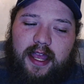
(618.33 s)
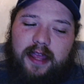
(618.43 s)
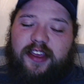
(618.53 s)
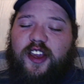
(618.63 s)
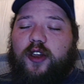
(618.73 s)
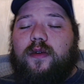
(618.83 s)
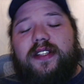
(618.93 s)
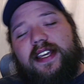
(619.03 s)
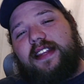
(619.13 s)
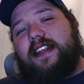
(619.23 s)

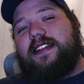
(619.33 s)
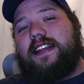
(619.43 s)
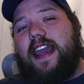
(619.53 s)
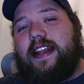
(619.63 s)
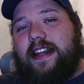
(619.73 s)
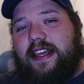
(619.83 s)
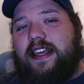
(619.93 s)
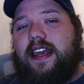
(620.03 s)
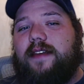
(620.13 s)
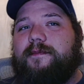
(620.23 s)
using this
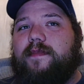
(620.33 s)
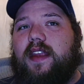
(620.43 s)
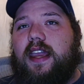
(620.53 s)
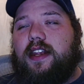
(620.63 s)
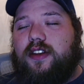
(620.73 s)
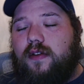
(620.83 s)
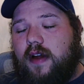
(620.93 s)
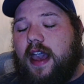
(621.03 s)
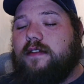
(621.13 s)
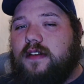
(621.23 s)
technique in your
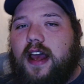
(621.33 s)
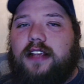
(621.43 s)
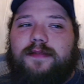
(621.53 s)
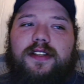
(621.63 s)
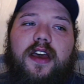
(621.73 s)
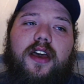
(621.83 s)
advertisements,